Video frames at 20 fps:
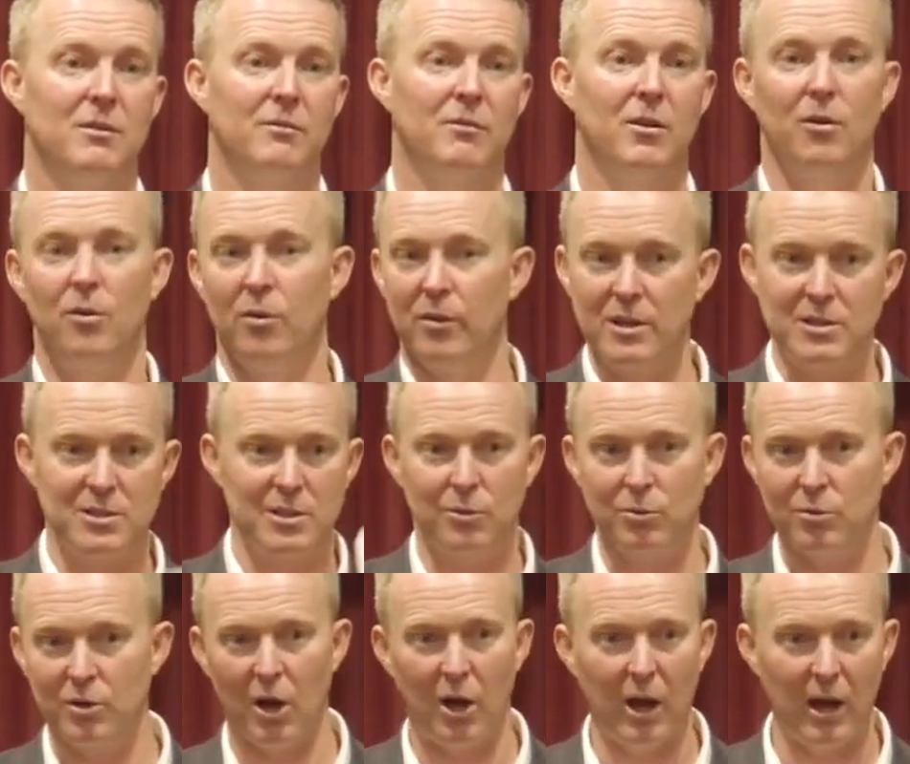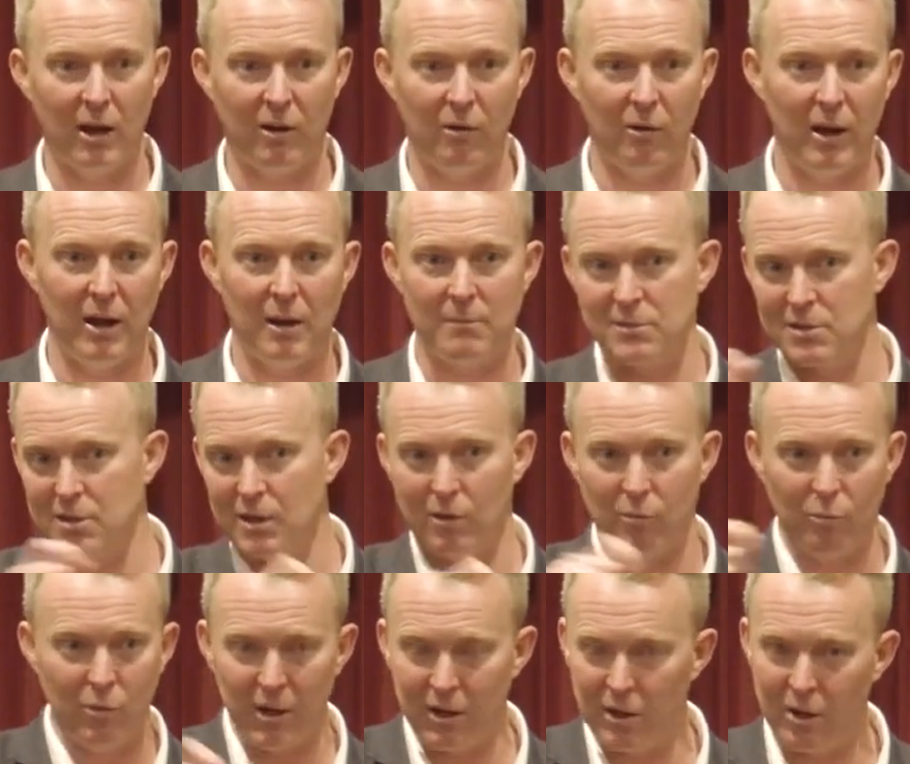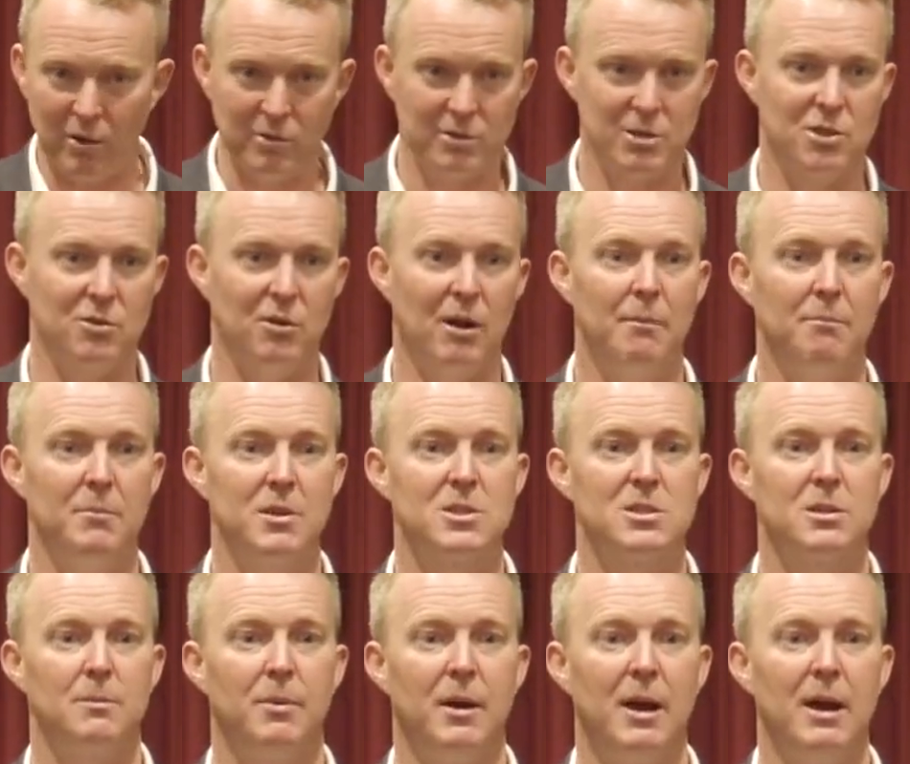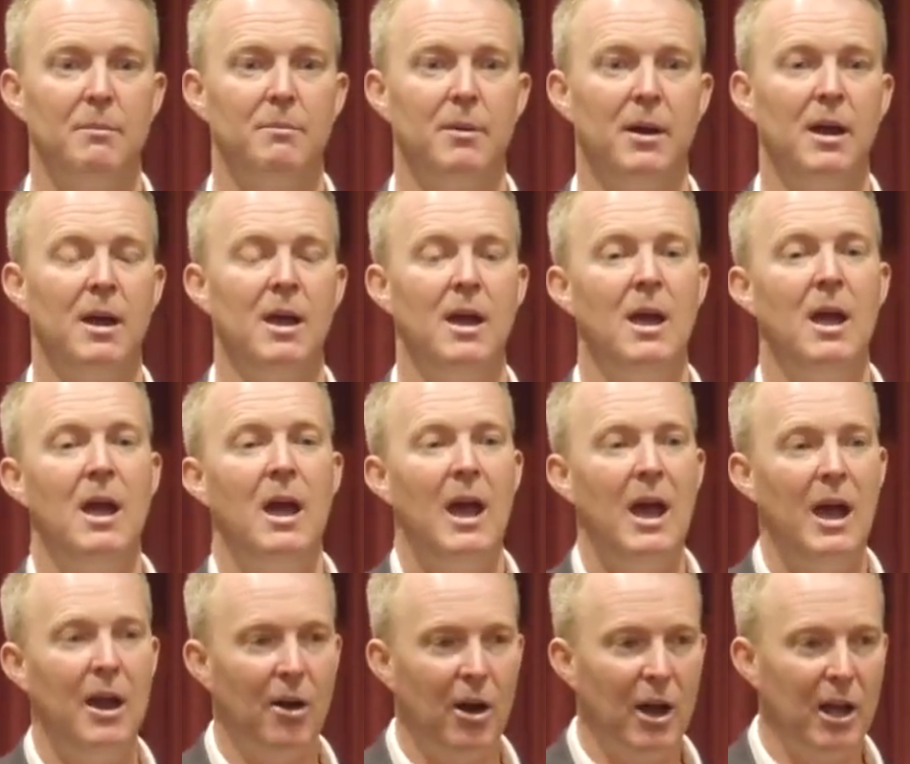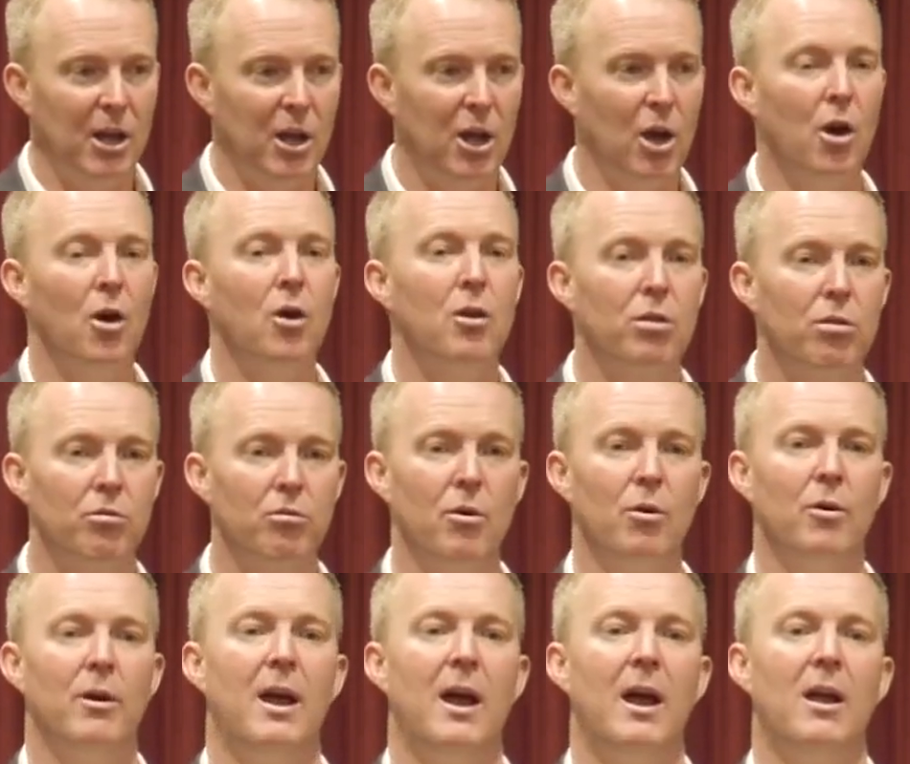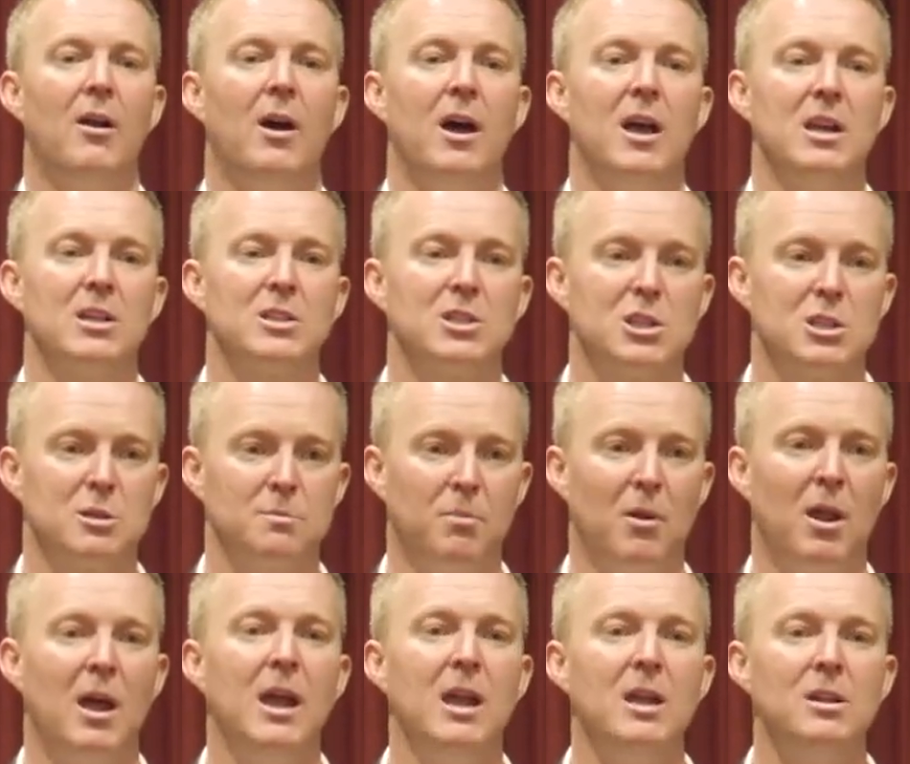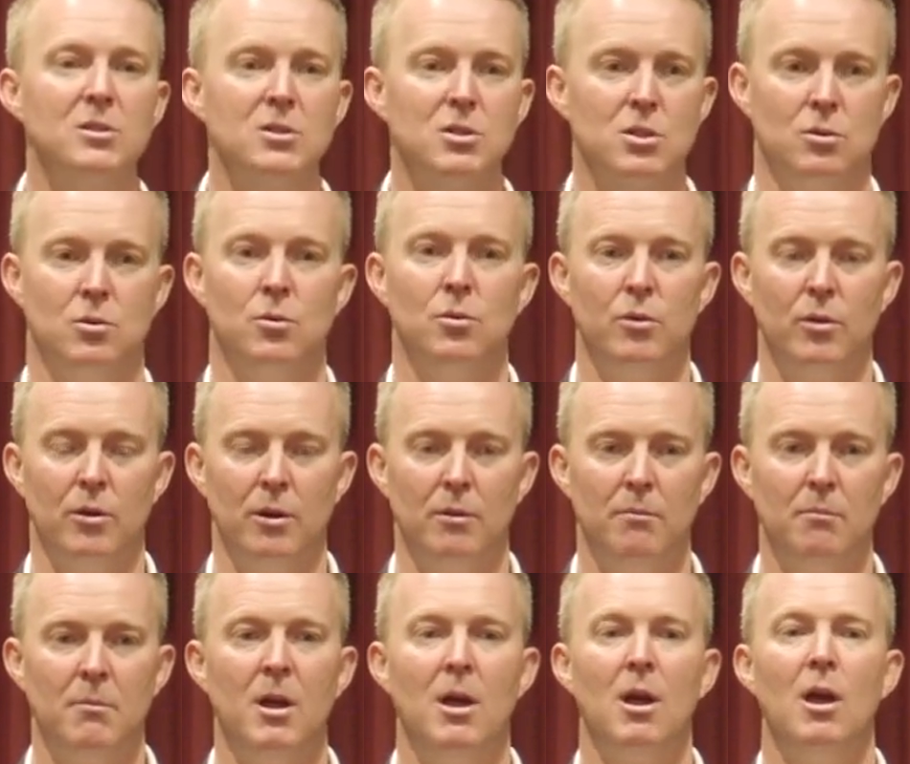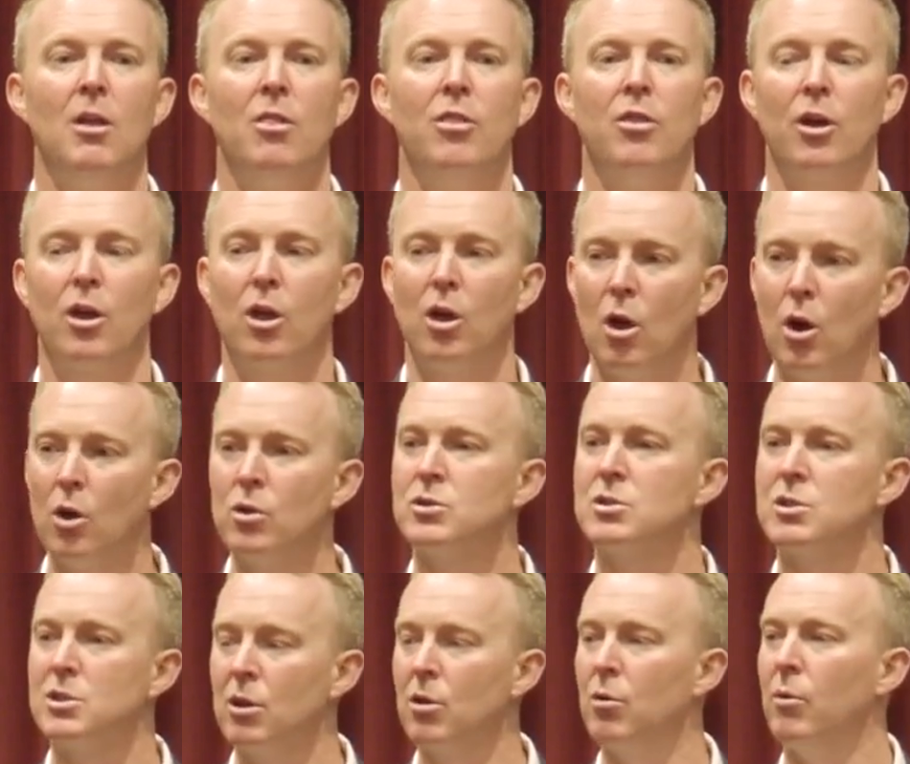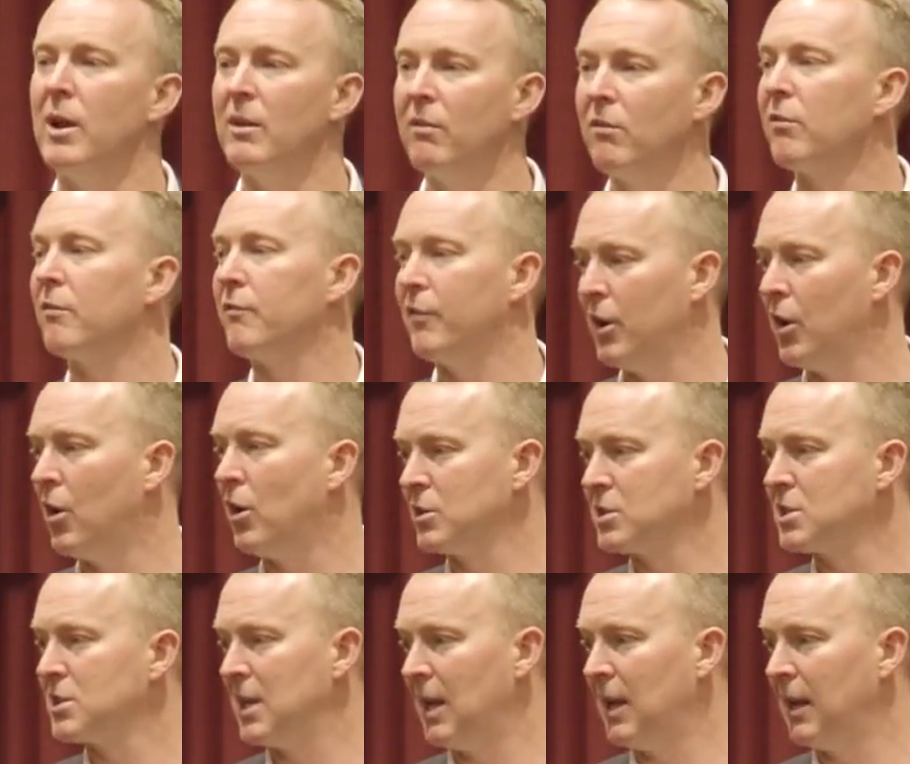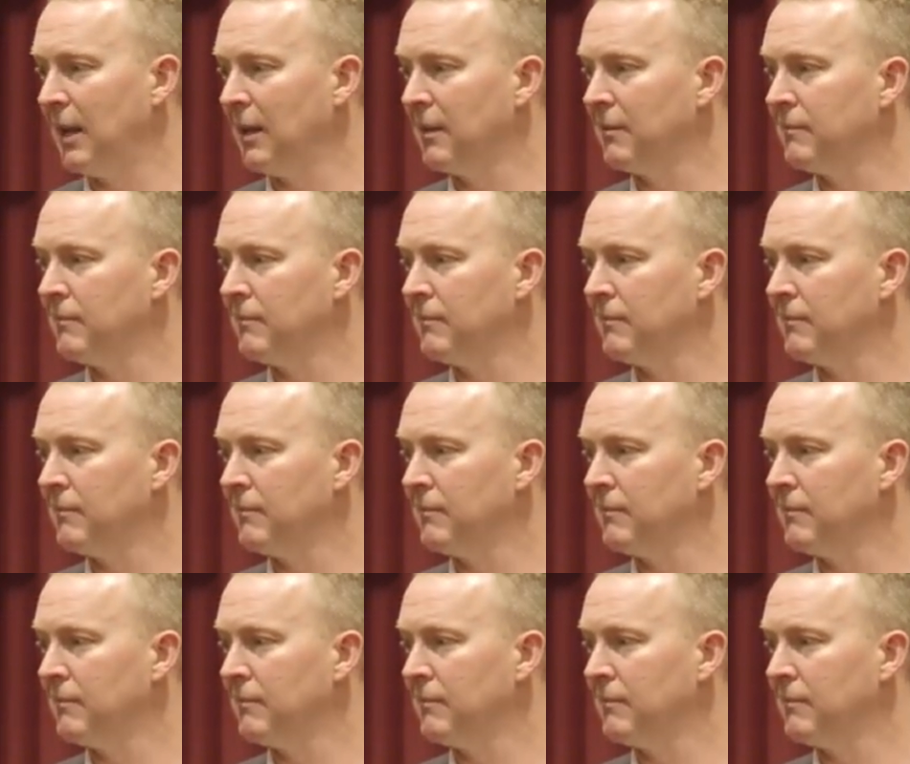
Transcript: Got all these little diagrams that are written on scrap bits of paper and I go through it and I explain to them the consequence for not selling.